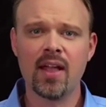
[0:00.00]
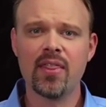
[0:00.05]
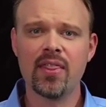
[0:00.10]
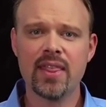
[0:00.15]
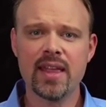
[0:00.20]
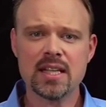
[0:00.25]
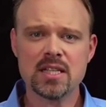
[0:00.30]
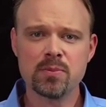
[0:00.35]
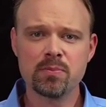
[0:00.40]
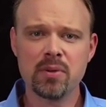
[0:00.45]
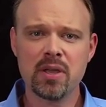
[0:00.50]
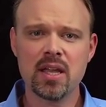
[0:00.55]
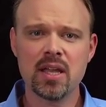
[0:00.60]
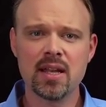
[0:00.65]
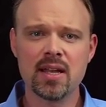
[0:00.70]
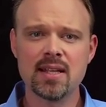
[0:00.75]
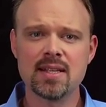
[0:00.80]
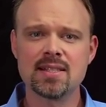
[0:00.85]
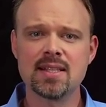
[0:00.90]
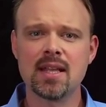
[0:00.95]
This
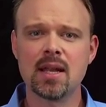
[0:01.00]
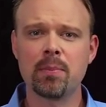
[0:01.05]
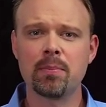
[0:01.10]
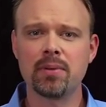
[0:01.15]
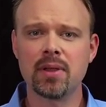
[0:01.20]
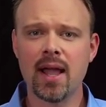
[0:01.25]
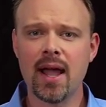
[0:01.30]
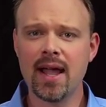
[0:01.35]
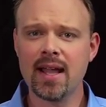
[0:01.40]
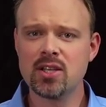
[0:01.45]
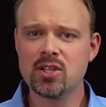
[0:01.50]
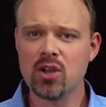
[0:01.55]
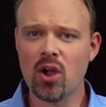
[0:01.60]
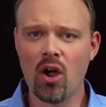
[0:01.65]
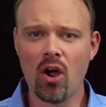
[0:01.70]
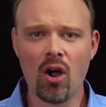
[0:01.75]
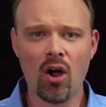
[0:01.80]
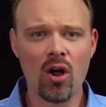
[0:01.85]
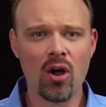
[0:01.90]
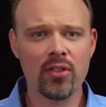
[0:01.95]
bid is then applied to
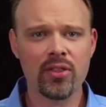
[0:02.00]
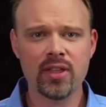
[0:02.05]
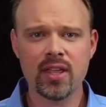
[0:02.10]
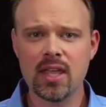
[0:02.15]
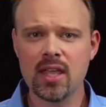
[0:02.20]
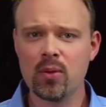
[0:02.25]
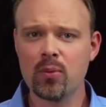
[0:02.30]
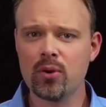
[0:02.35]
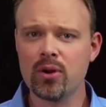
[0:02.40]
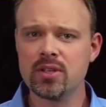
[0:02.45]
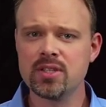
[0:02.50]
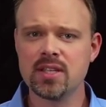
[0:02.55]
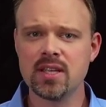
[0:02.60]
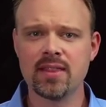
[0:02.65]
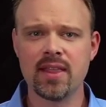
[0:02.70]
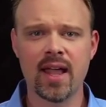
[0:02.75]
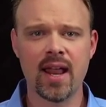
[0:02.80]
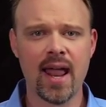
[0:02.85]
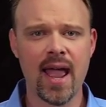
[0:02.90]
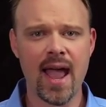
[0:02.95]
all the keywords
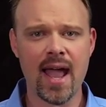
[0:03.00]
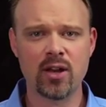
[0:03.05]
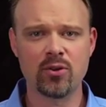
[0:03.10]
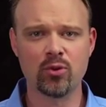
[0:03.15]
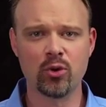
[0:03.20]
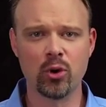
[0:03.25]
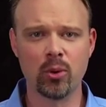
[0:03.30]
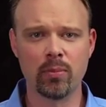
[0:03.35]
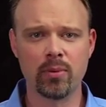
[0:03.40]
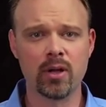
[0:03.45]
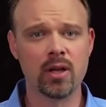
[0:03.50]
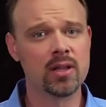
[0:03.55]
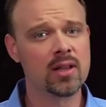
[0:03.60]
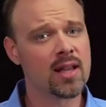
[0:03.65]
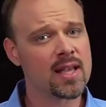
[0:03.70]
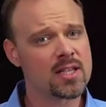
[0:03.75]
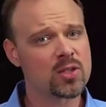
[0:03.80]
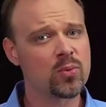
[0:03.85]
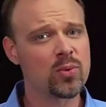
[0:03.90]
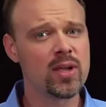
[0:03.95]
in that ad group,
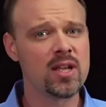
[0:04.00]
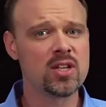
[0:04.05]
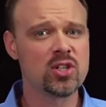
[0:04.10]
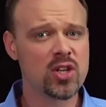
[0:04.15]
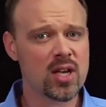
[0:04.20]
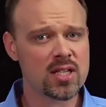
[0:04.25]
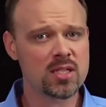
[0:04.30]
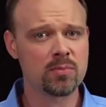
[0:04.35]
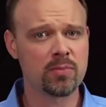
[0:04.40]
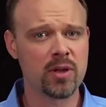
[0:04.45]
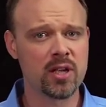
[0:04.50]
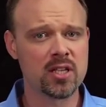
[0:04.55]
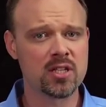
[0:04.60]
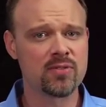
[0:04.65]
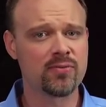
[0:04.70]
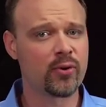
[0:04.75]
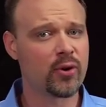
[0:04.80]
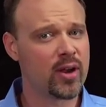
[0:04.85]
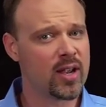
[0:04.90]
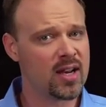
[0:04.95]
unless we adjust bids
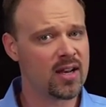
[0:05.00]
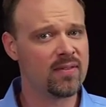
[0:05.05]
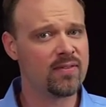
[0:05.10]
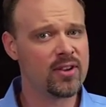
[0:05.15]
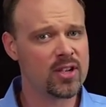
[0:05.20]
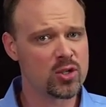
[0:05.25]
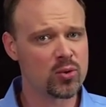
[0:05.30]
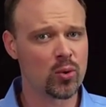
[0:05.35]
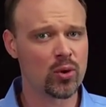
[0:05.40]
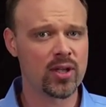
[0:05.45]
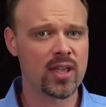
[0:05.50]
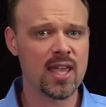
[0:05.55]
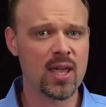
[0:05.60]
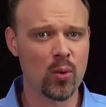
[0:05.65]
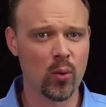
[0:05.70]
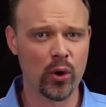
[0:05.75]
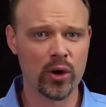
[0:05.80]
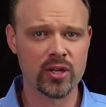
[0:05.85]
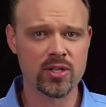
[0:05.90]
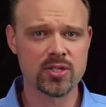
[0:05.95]
for individual
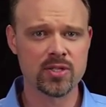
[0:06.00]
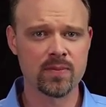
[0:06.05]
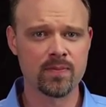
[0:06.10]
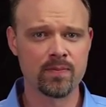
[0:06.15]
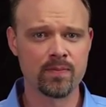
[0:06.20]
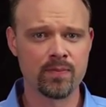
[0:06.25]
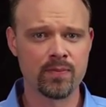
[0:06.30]
keywords.